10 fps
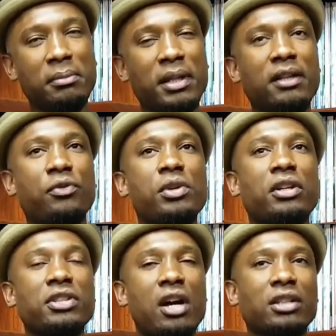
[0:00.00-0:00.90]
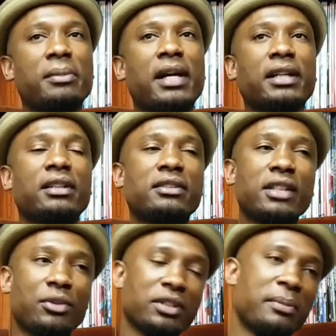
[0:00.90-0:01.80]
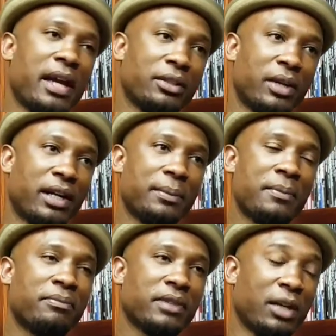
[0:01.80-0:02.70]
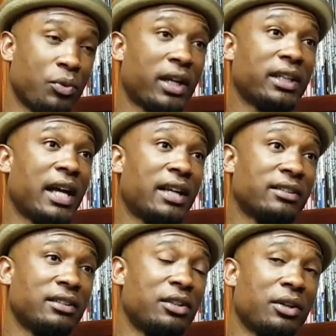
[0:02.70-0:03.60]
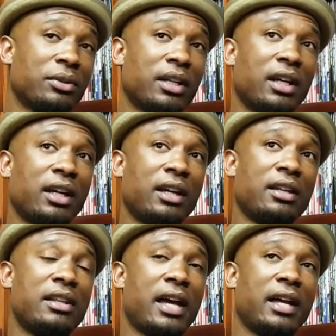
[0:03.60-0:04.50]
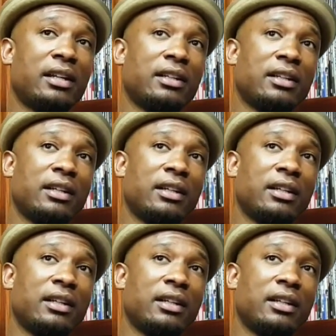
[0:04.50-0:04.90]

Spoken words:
But if we are talking about it in a serious manner, right, and recognizing, you know, that